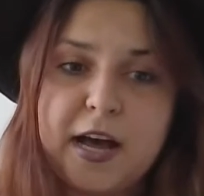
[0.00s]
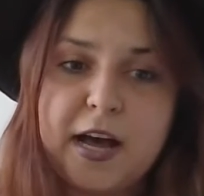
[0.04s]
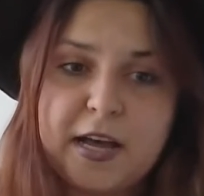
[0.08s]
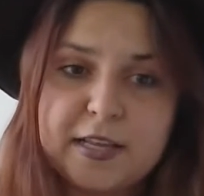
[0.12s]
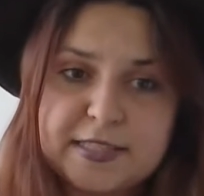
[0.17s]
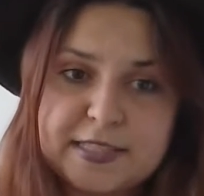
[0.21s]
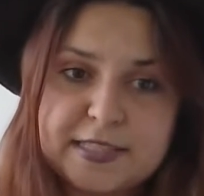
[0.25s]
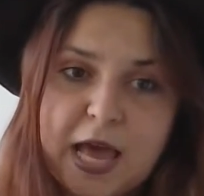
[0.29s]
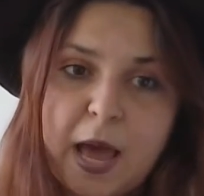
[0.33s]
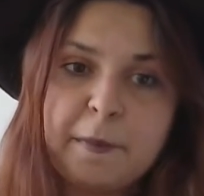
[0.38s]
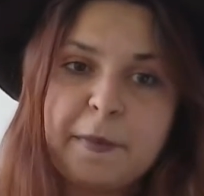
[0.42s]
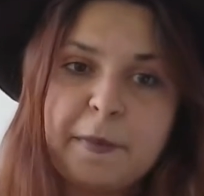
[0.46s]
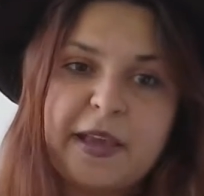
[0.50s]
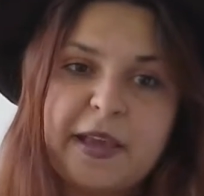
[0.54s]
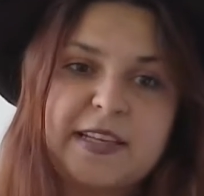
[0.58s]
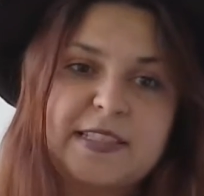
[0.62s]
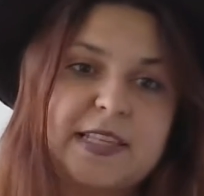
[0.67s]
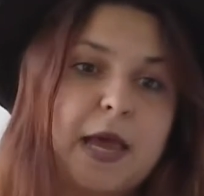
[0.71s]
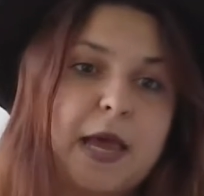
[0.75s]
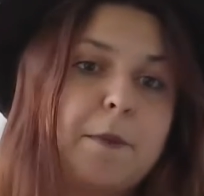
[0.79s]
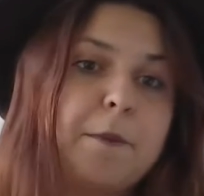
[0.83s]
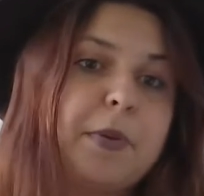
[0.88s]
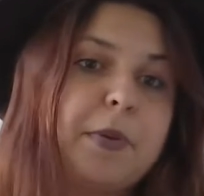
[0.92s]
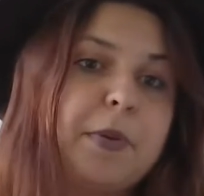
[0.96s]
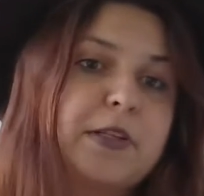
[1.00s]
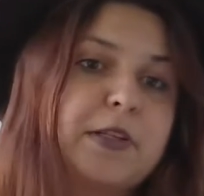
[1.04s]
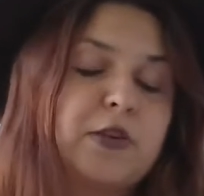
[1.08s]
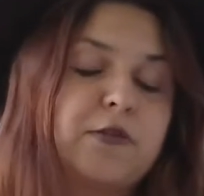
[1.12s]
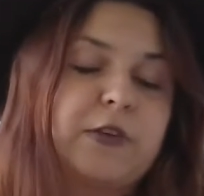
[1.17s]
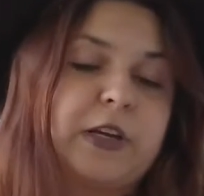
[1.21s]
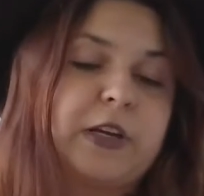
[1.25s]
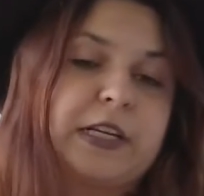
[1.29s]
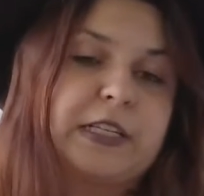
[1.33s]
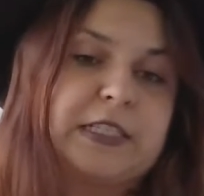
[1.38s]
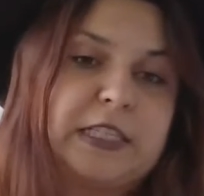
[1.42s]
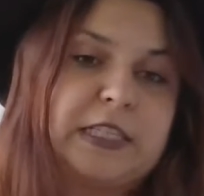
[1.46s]
Some examples of
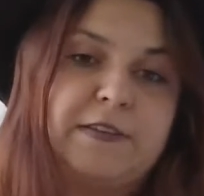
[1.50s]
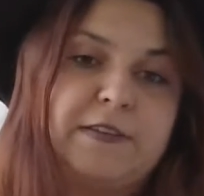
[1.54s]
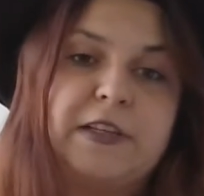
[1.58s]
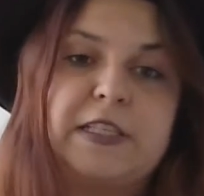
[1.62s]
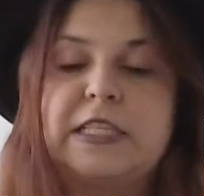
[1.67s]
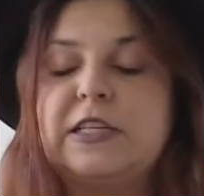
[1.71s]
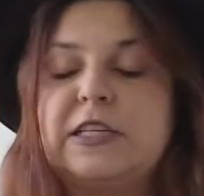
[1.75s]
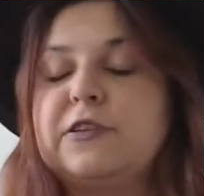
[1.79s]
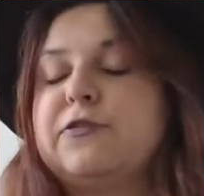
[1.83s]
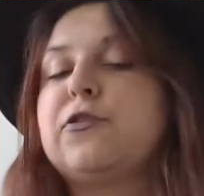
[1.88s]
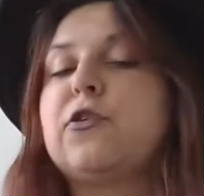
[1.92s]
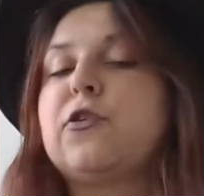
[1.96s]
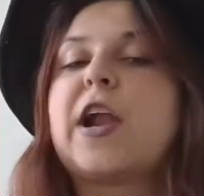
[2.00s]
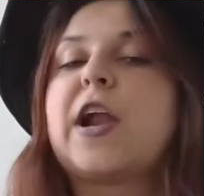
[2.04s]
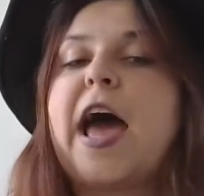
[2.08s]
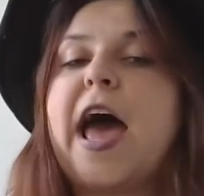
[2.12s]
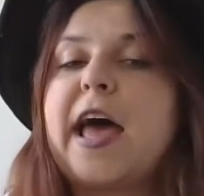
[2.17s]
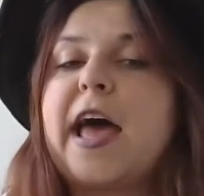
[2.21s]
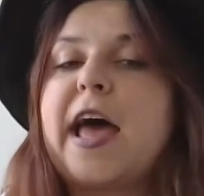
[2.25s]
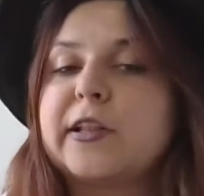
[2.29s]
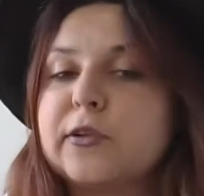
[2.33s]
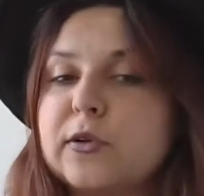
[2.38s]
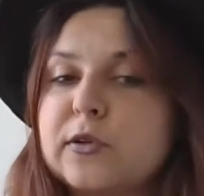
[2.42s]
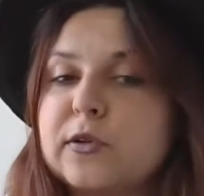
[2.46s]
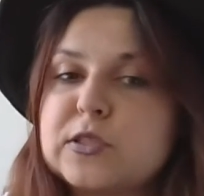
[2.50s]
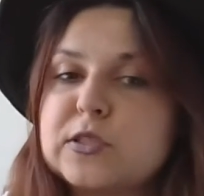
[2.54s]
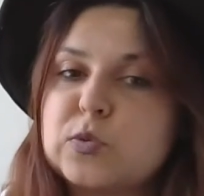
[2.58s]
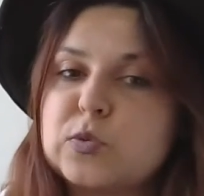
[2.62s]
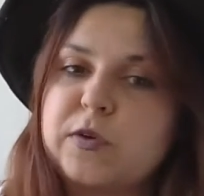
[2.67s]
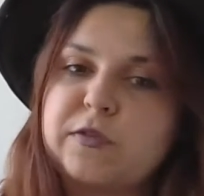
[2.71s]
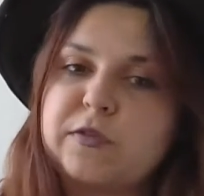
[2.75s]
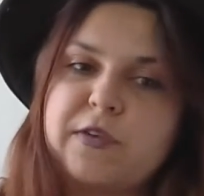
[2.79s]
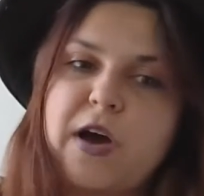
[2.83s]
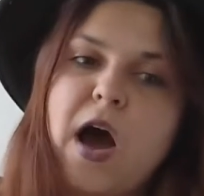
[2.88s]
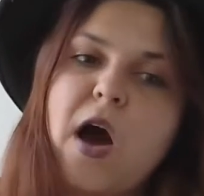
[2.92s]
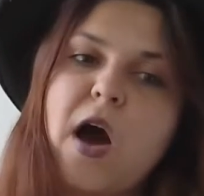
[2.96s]
activity for adults with
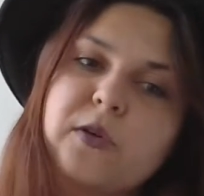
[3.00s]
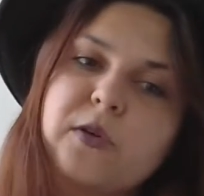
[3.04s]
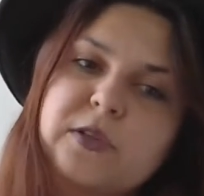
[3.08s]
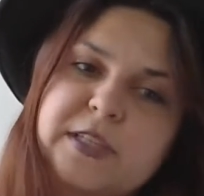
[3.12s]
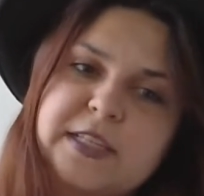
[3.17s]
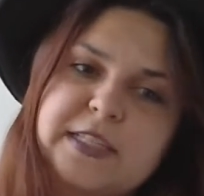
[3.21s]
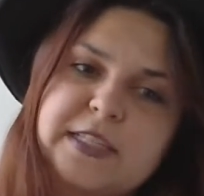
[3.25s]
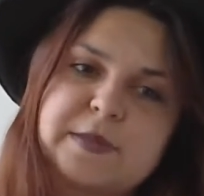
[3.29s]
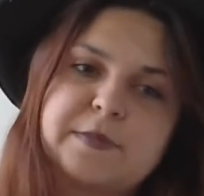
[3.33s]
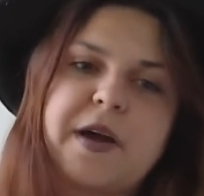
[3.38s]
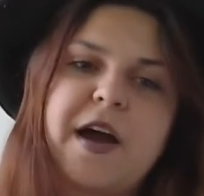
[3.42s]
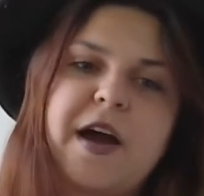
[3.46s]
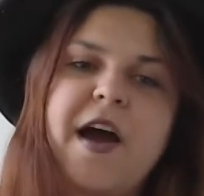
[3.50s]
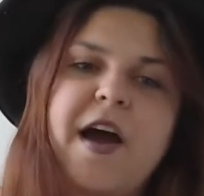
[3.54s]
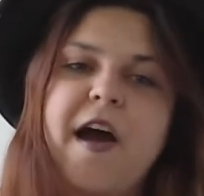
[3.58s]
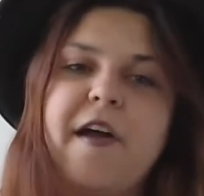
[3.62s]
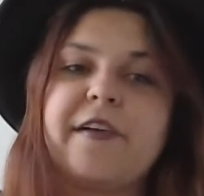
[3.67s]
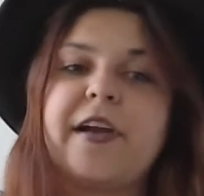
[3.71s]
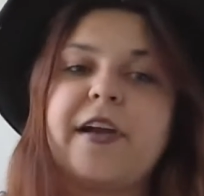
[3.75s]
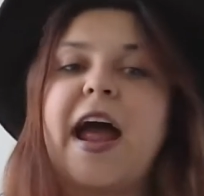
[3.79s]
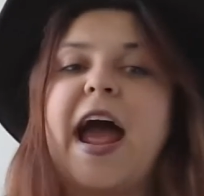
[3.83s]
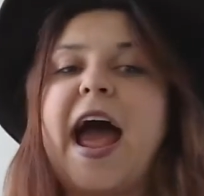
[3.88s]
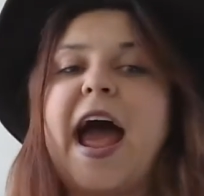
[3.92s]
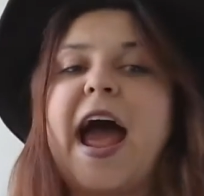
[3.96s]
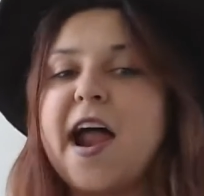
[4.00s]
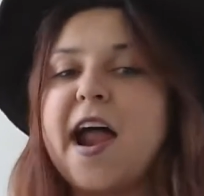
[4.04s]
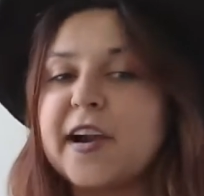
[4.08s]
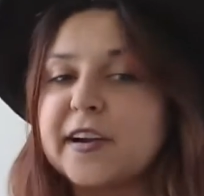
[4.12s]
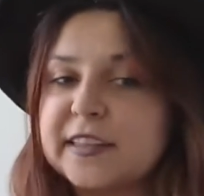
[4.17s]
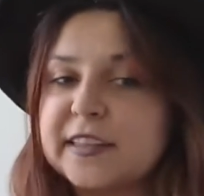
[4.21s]
autism are art